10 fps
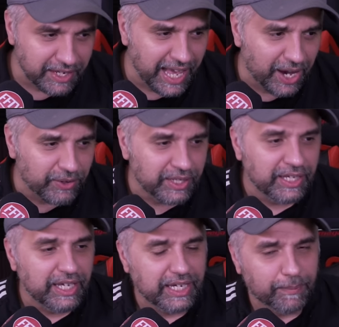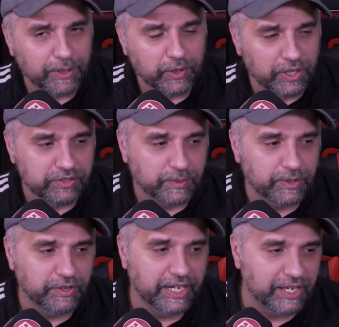Now, a couple of quotes I
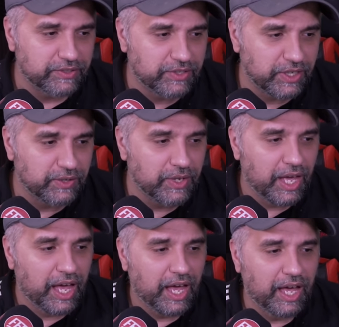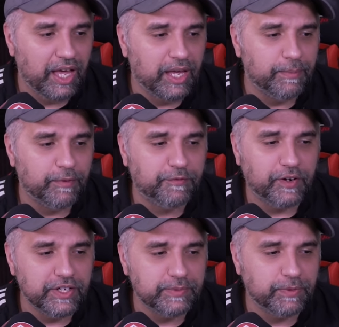want to read out to you.
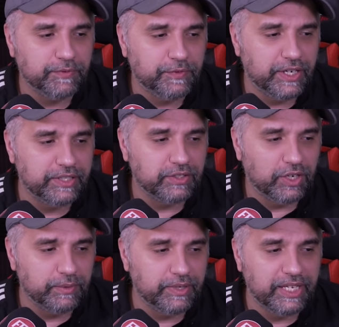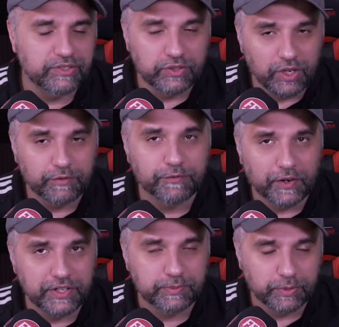It's not
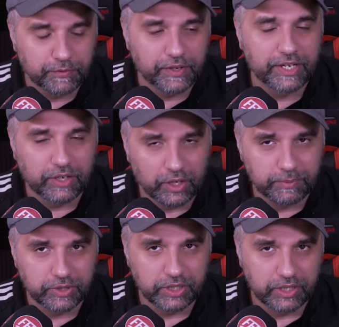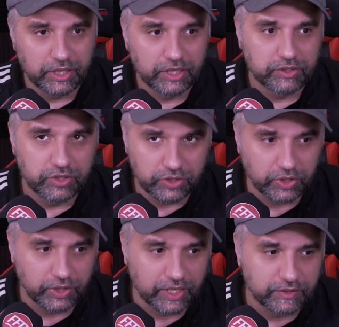Forest's preferred option to
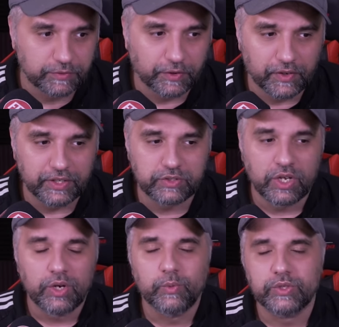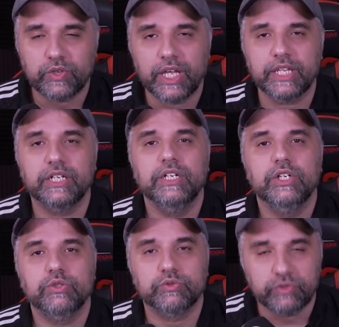do this. Forest would rather
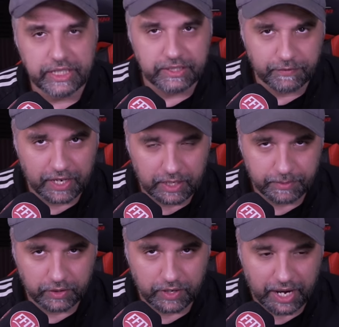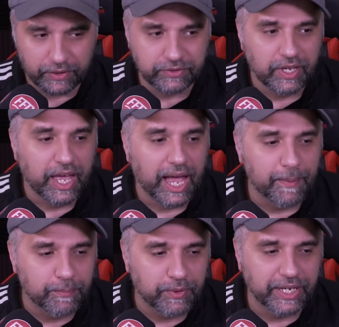redevelop the ground
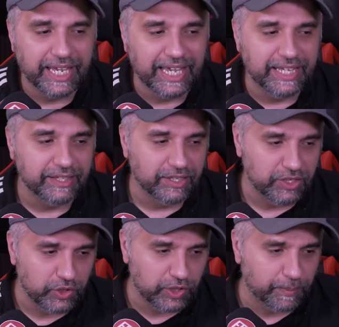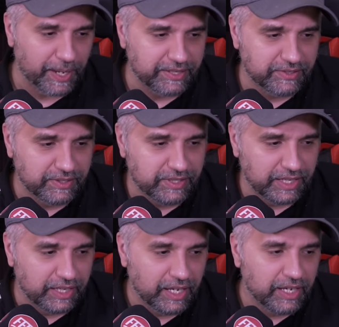and bring in the new
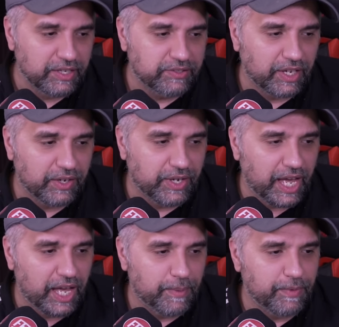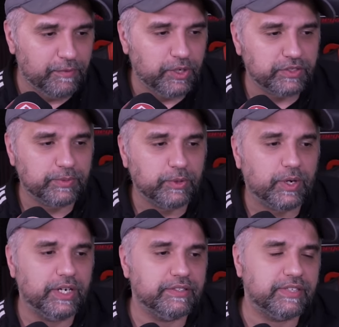capacity. So we've got some
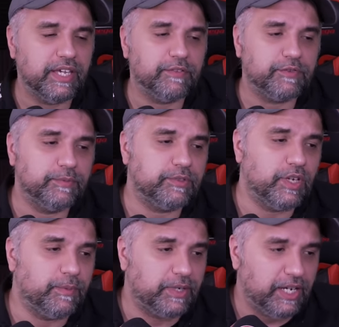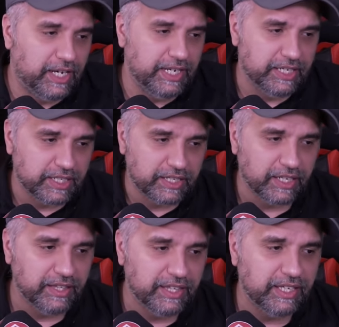quotes here from Tom Cartledge. I
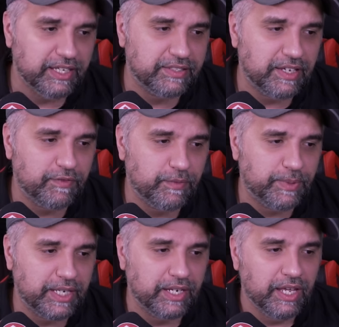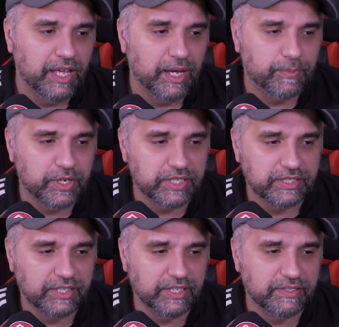don't think there's ever been a
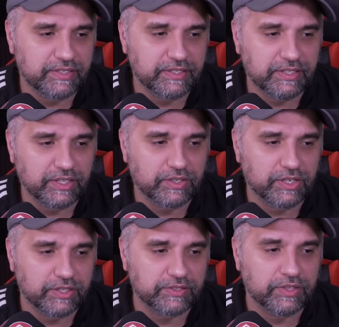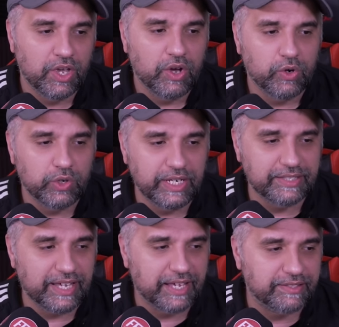project in this city across all
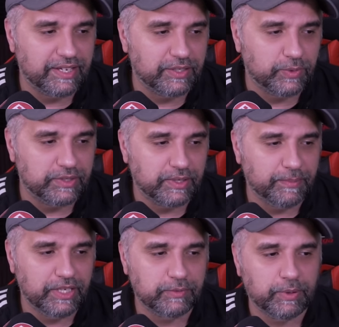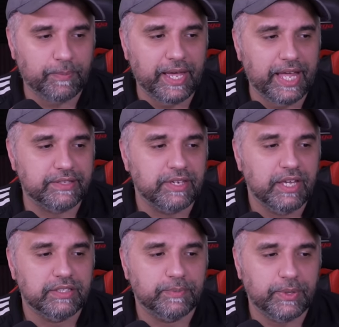its assets where somebody's prepared
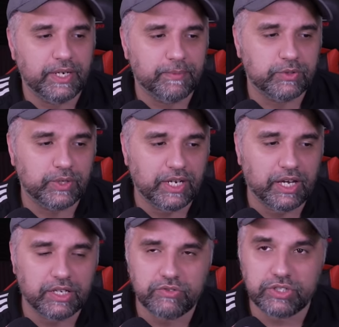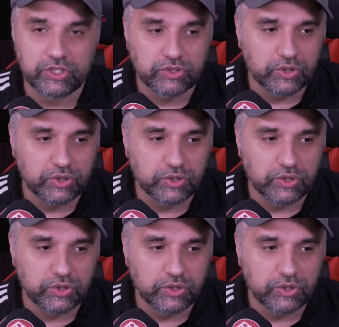to put in between 100 and